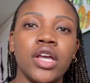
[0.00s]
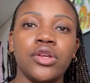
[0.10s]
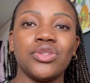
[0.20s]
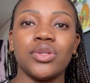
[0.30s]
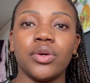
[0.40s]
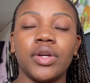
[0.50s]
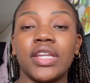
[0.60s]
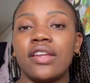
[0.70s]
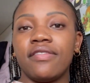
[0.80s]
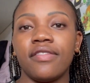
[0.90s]
so it
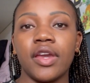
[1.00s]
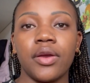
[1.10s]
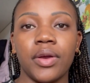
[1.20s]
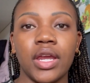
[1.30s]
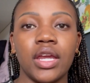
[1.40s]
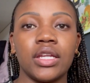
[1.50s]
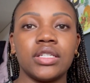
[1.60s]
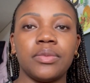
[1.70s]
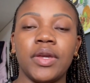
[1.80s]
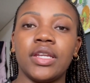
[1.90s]
can vary
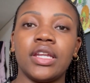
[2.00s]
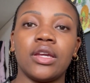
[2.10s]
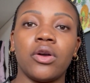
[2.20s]
depending